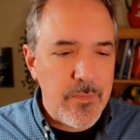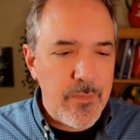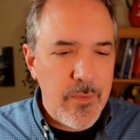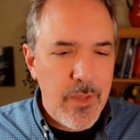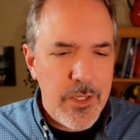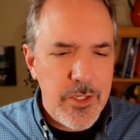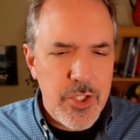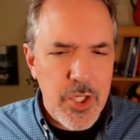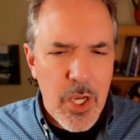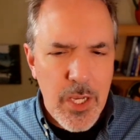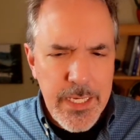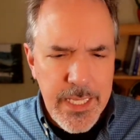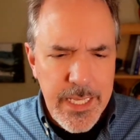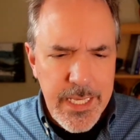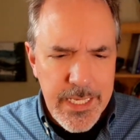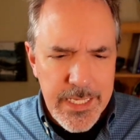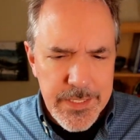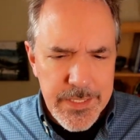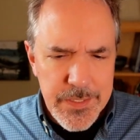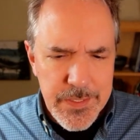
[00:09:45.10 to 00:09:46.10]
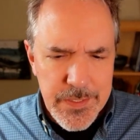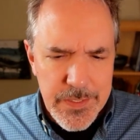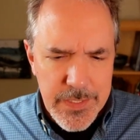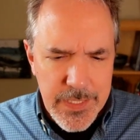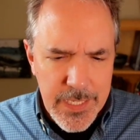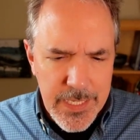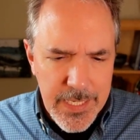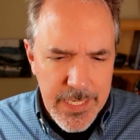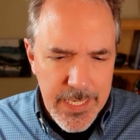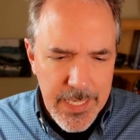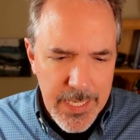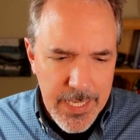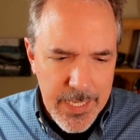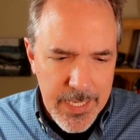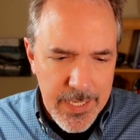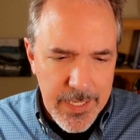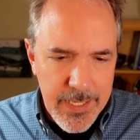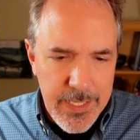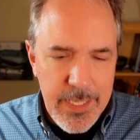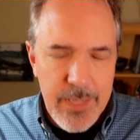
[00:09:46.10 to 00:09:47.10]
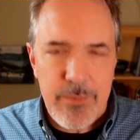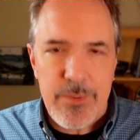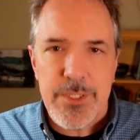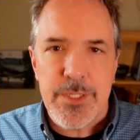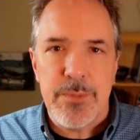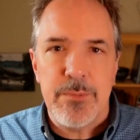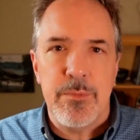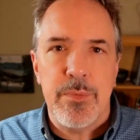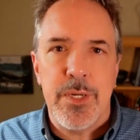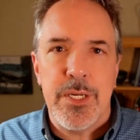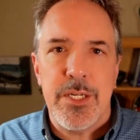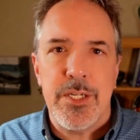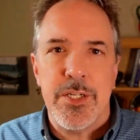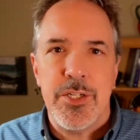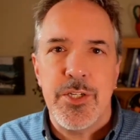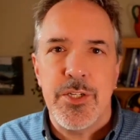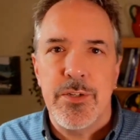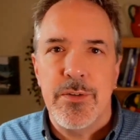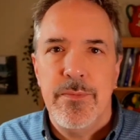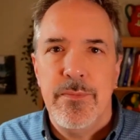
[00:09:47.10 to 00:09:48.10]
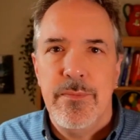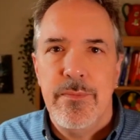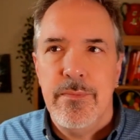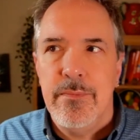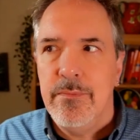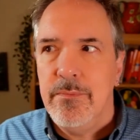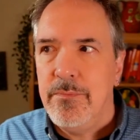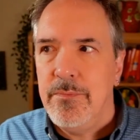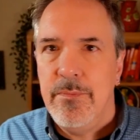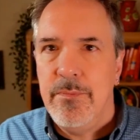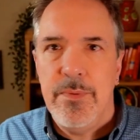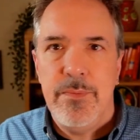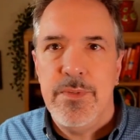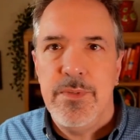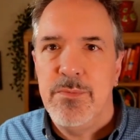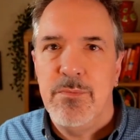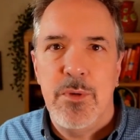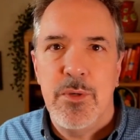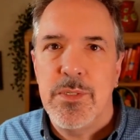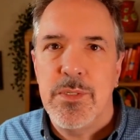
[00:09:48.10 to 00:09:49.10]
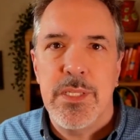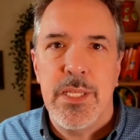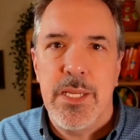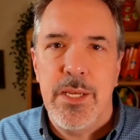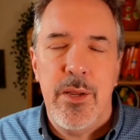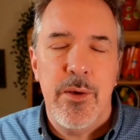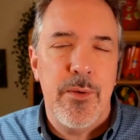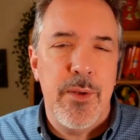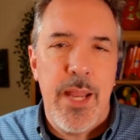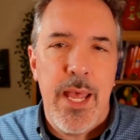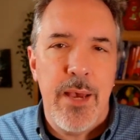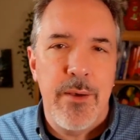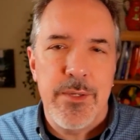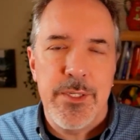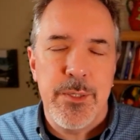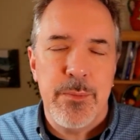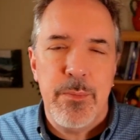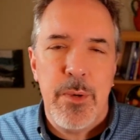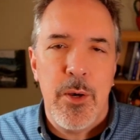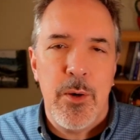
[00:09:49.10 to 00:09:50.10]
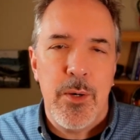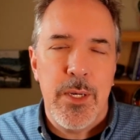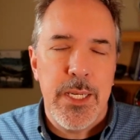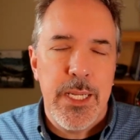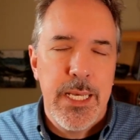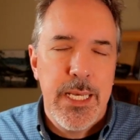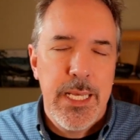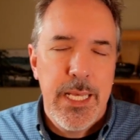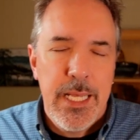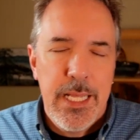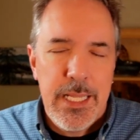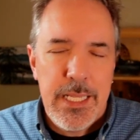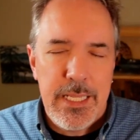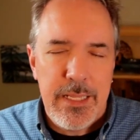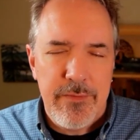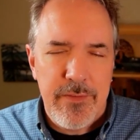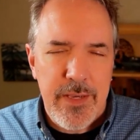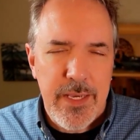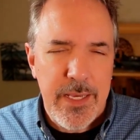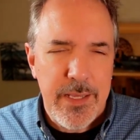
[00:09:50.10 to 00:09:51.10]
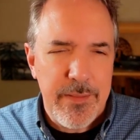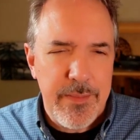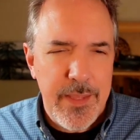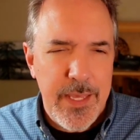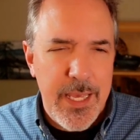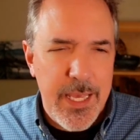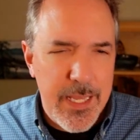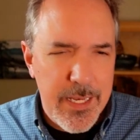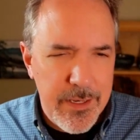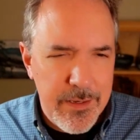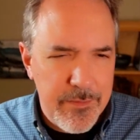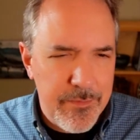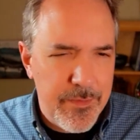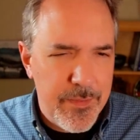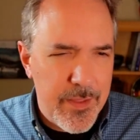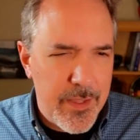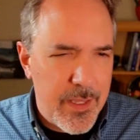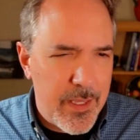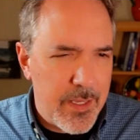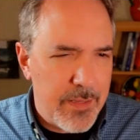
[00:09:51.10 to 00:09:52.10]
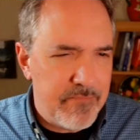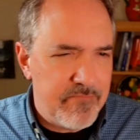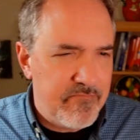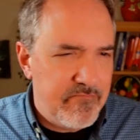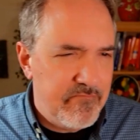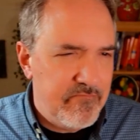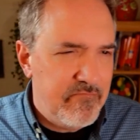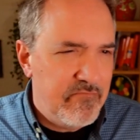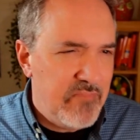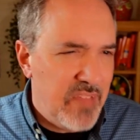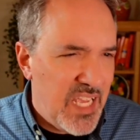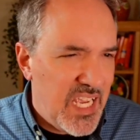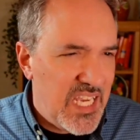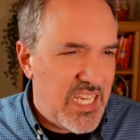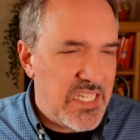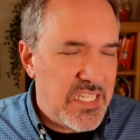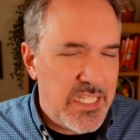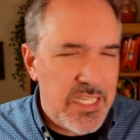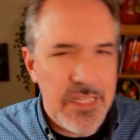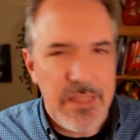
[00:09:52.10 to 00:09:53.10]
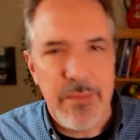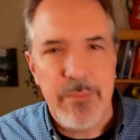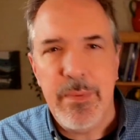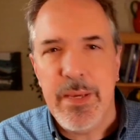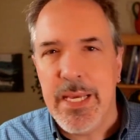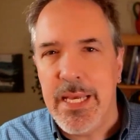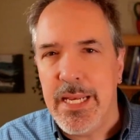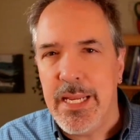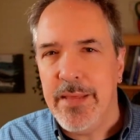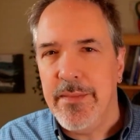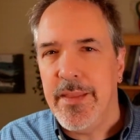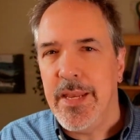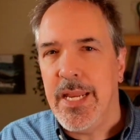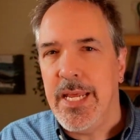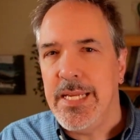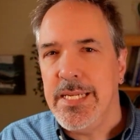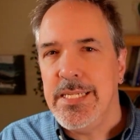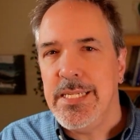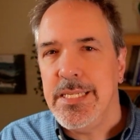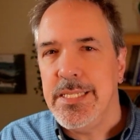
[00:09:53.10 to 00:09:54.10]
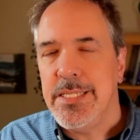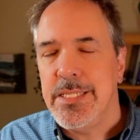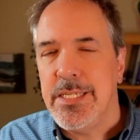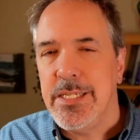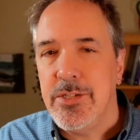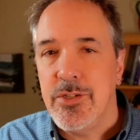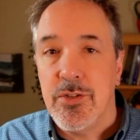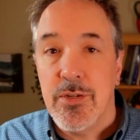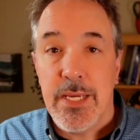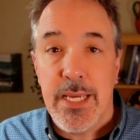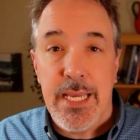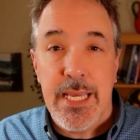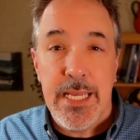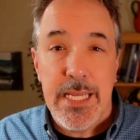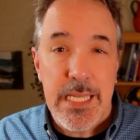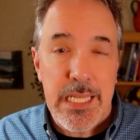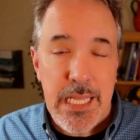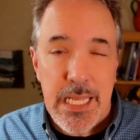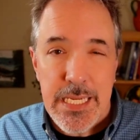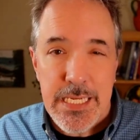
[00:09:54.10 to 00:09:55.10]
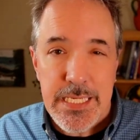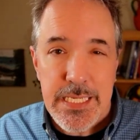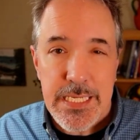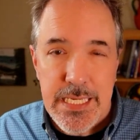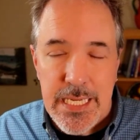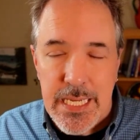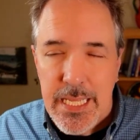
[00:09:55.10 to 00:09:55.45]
John Keats, he was a British, he's mostly known now as a poet, living at the end of the 18th, beginning of the 19th century in London.